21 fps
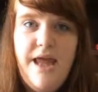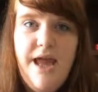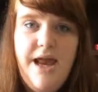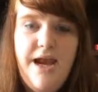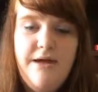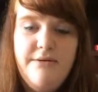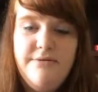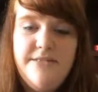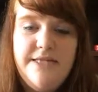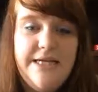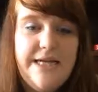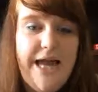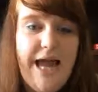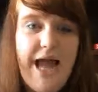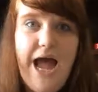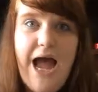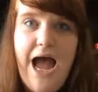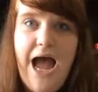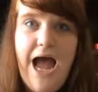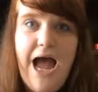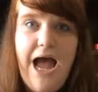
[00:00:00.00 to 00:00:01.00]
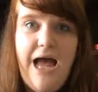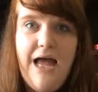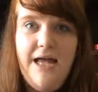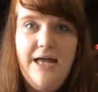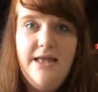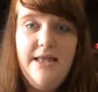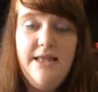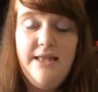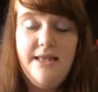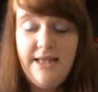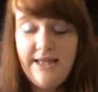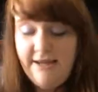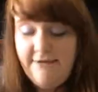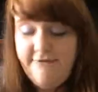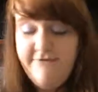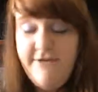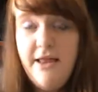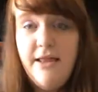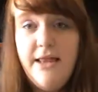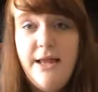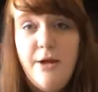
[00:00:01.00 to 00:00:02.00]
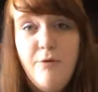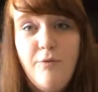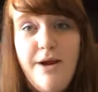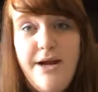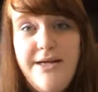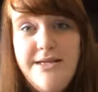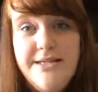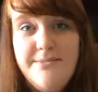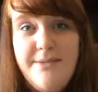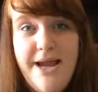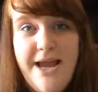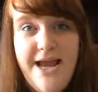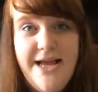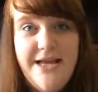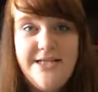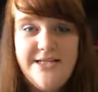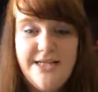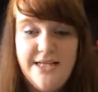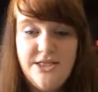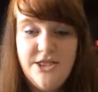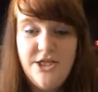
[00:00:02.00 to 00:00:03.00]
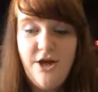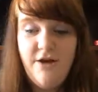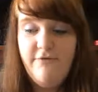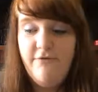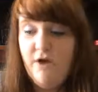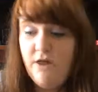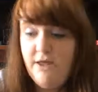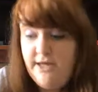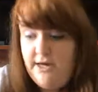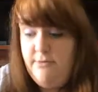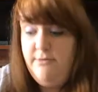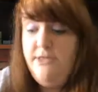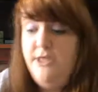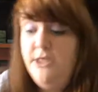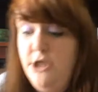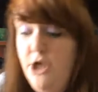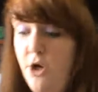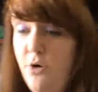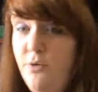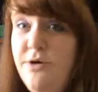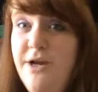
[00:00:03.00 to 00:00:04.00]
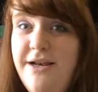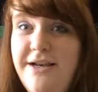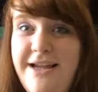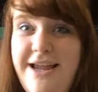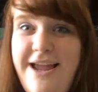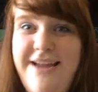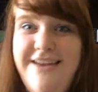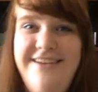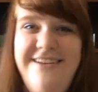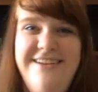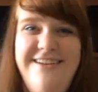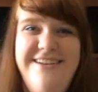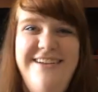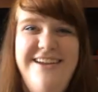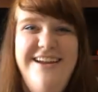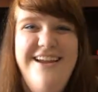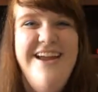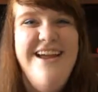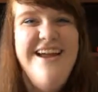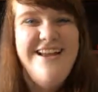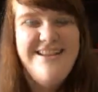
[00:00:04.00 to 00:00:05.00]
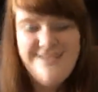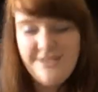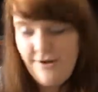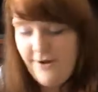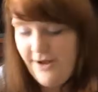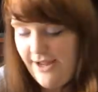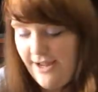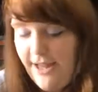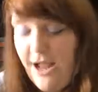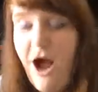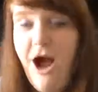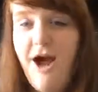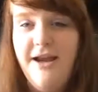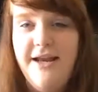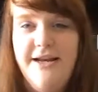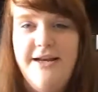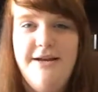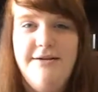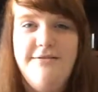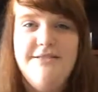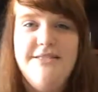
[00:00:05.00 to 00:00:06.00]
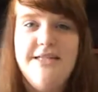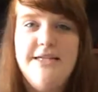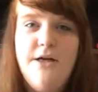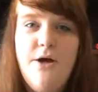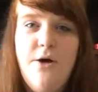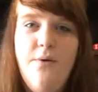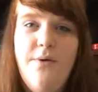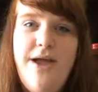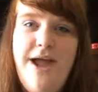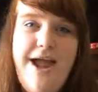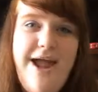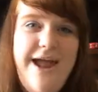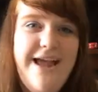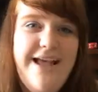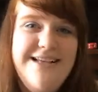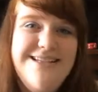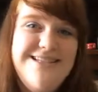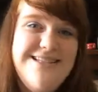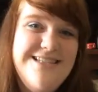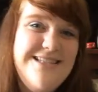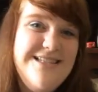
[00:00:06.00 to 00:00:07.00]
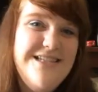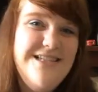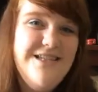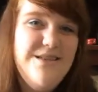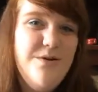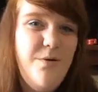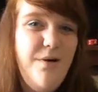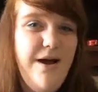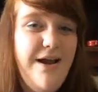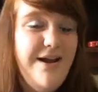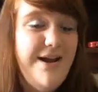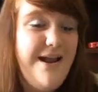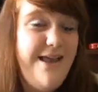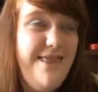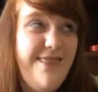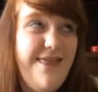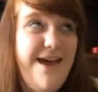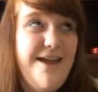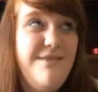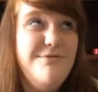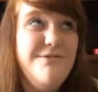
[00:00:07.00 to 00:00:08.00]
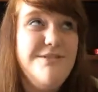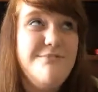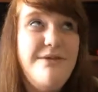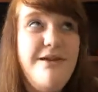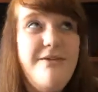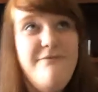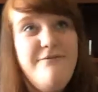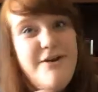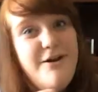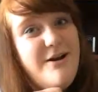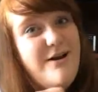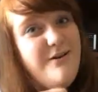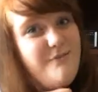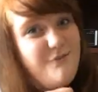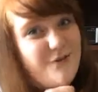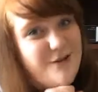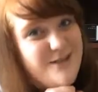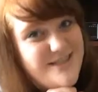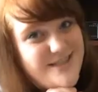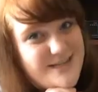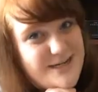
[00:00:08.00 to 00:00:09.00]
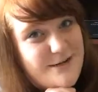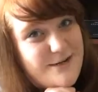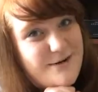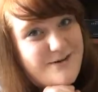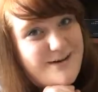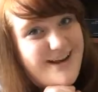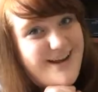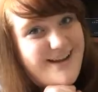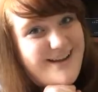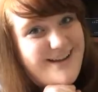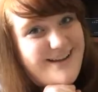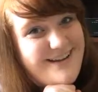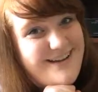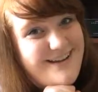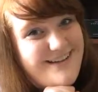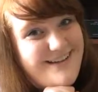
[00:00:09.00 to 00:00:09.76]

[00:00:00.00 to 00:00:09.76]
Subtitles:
And I was like it fell like right into my hand because I saw it falling. I was like, no, not again. And so I caught it, and I was like, okay, I guess this is the one. And that was my very first tarot deck.